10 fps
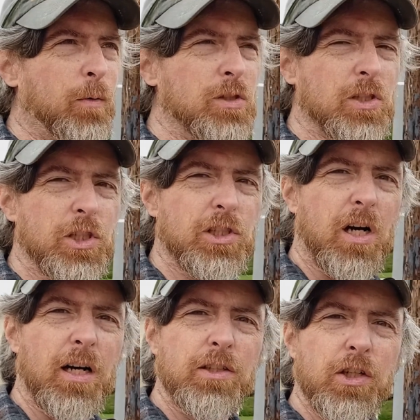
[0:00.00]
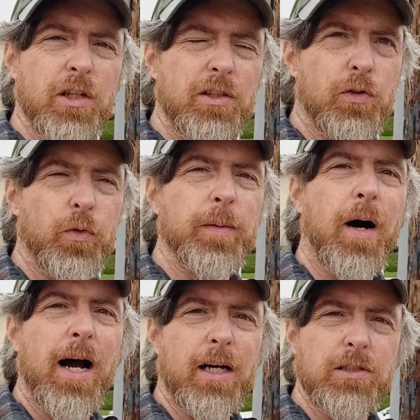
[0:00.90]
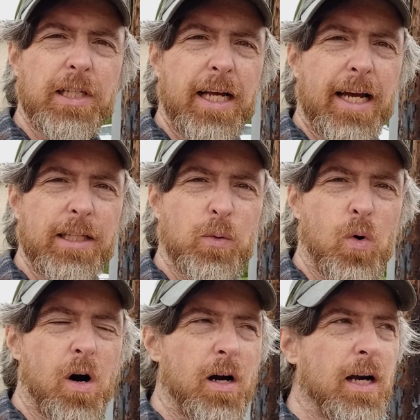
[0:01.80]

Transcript: was just under 3 miles that I had to walk.